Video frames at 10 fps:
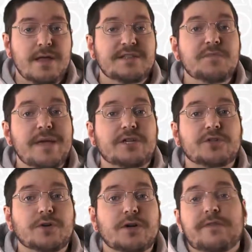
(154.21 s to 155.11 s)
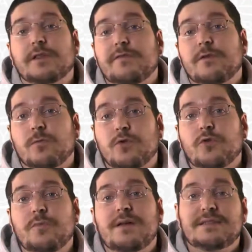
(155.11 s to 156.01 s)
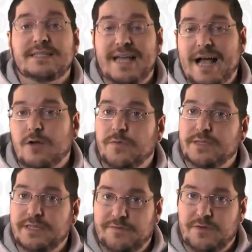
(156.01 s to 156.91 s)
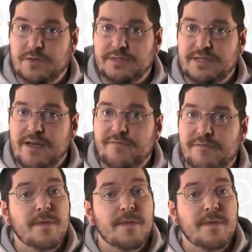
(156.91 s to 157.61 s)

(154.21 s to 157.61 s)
to make sure they're leaving room to tackle the difficult stuff.